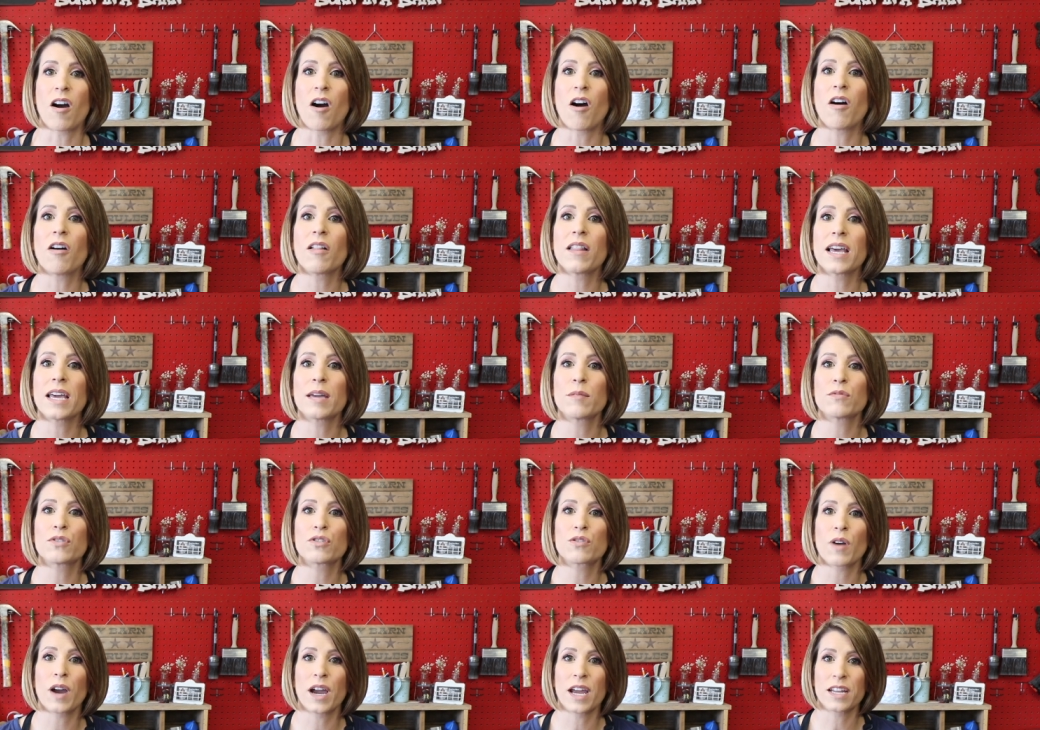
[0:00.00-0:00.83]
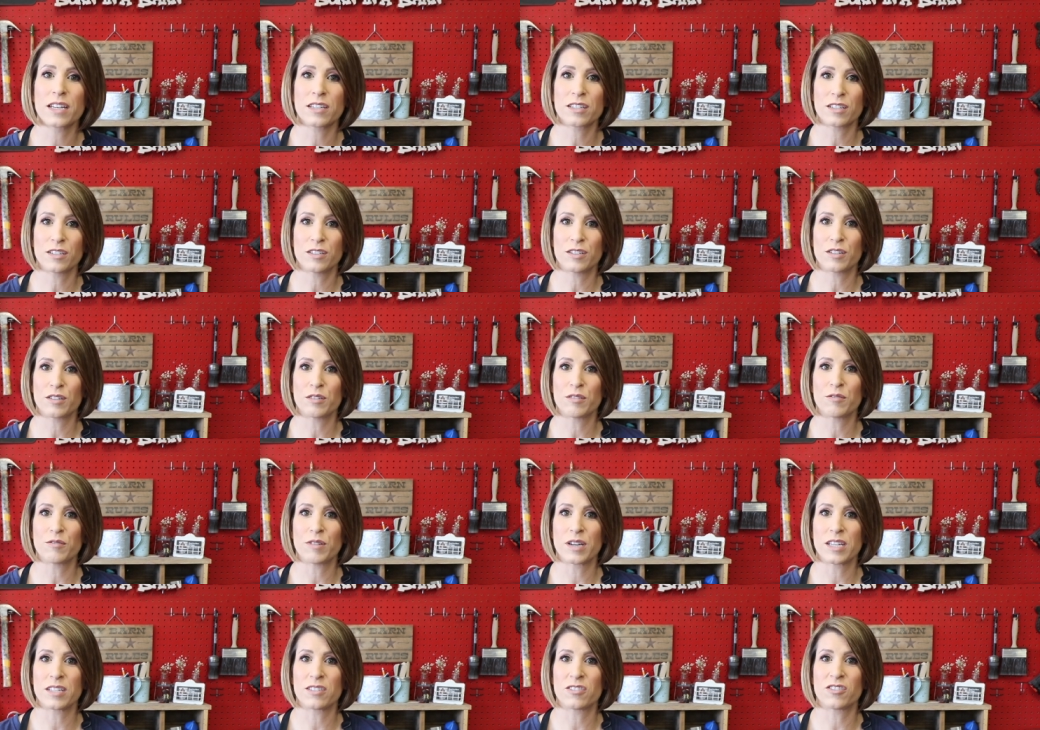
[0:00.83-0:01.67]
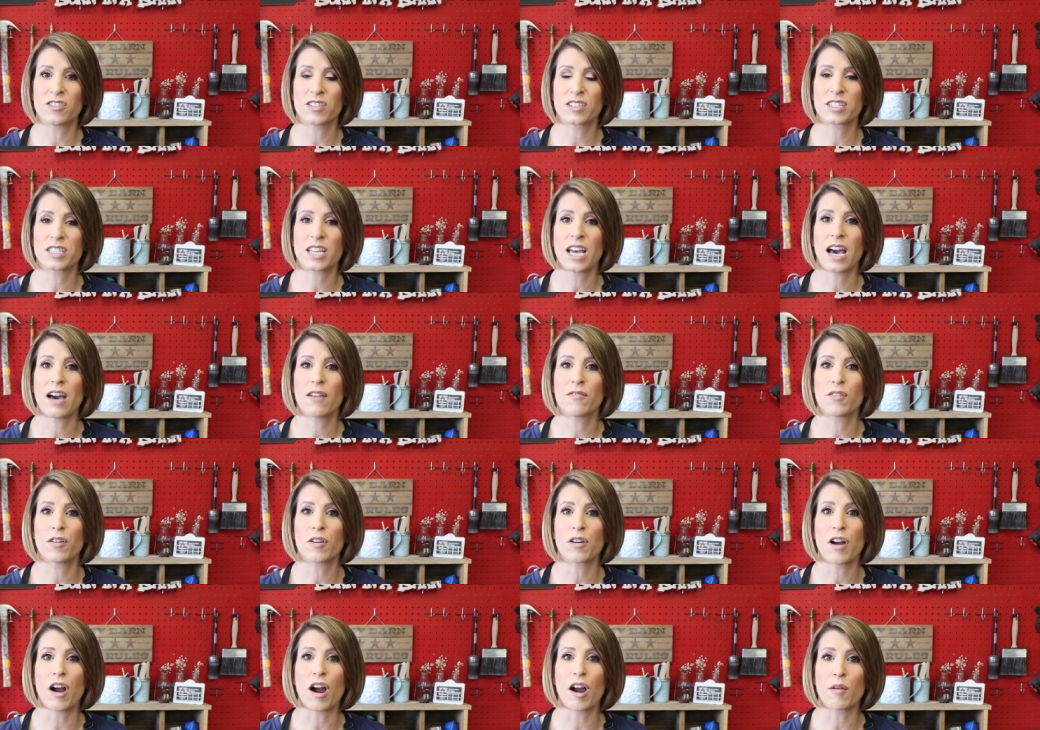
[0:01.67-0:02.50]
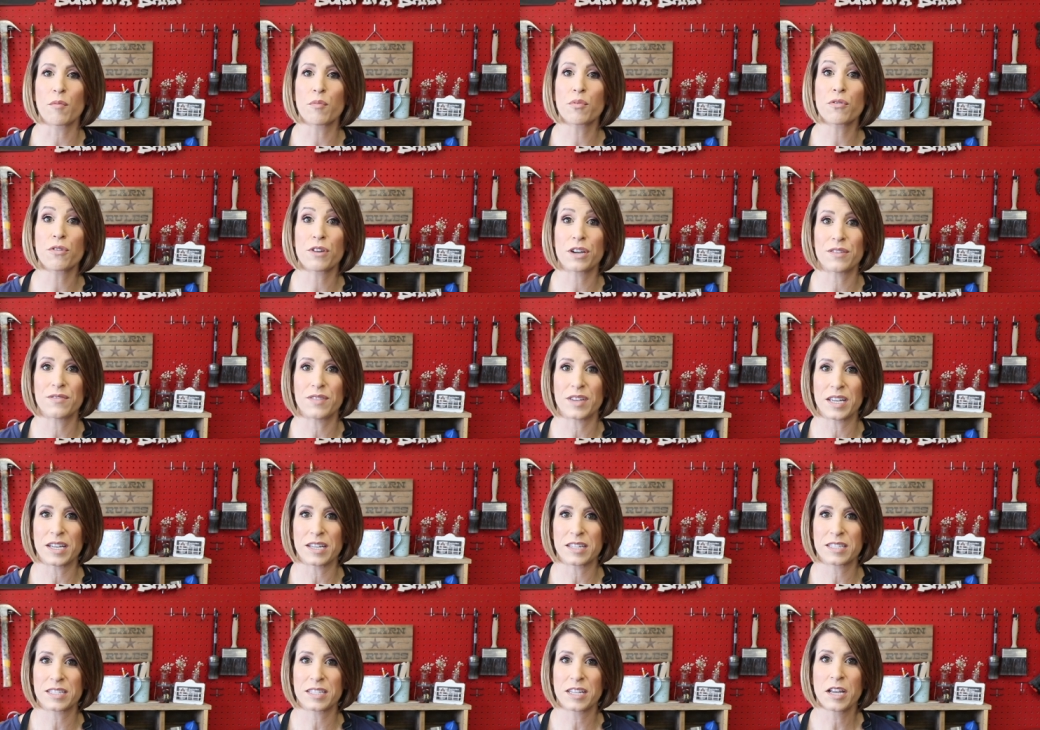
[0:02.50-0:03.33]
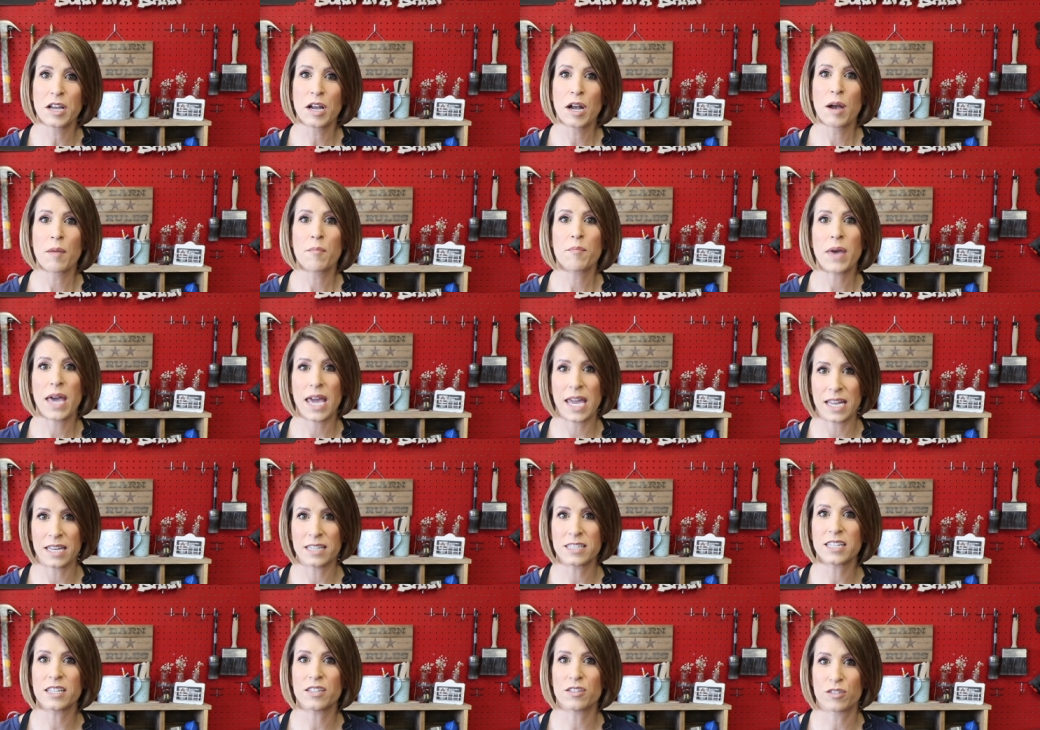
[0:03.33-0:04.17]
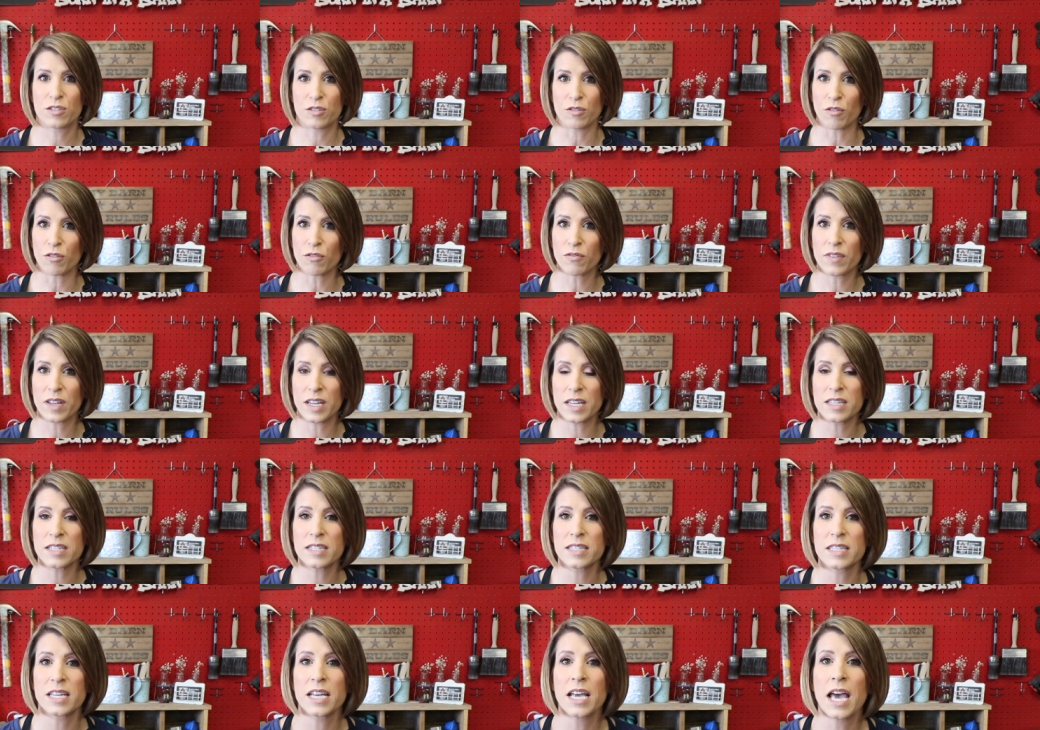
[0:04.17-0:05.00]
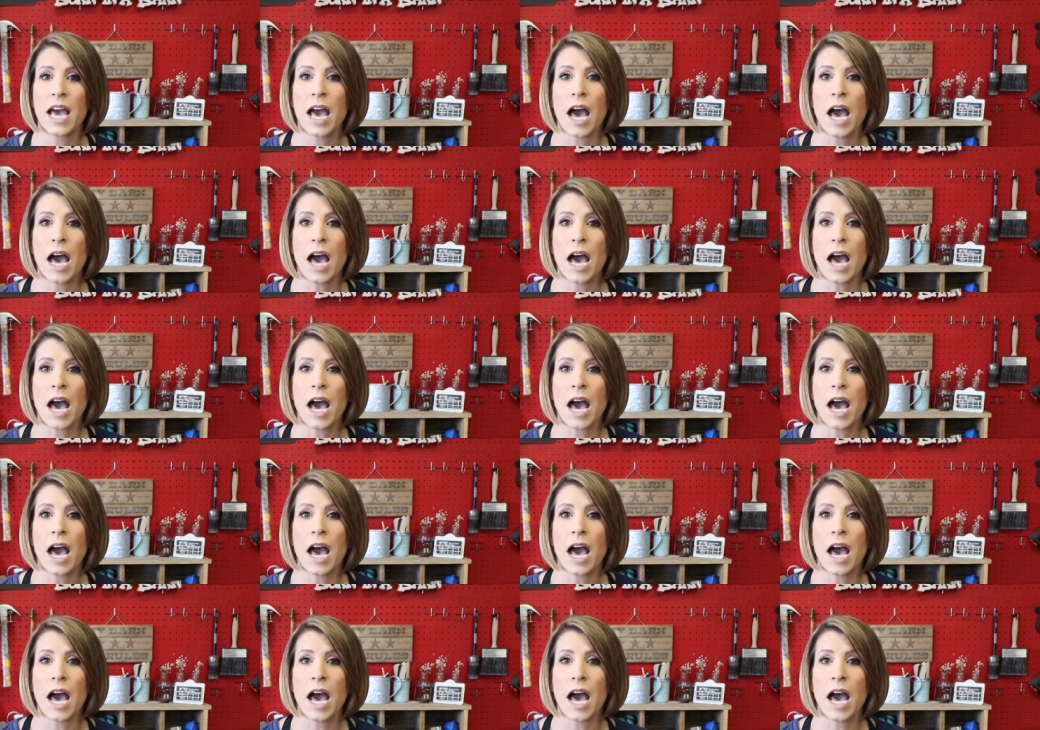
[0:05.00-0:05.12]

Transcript: All I'm trying to do is just cover our previous painted surface.